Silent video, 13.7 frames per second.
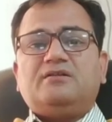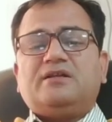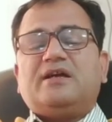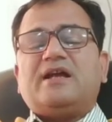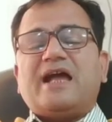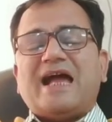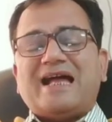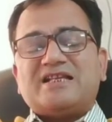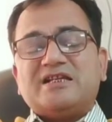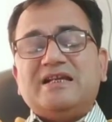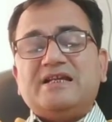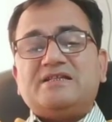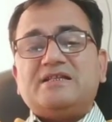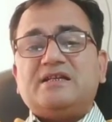their
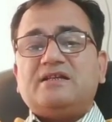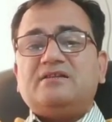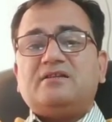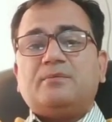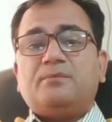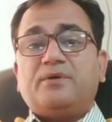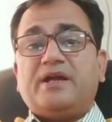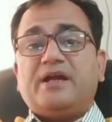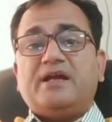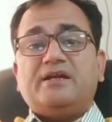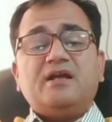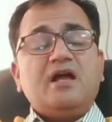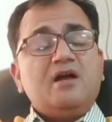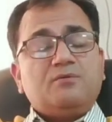agility in the
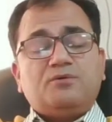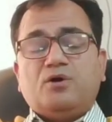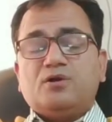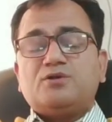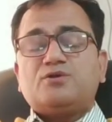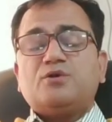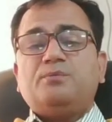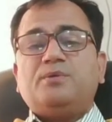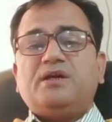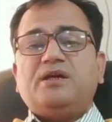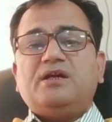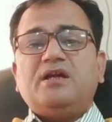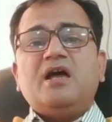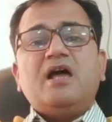brain would also
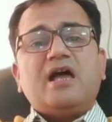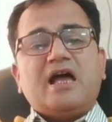be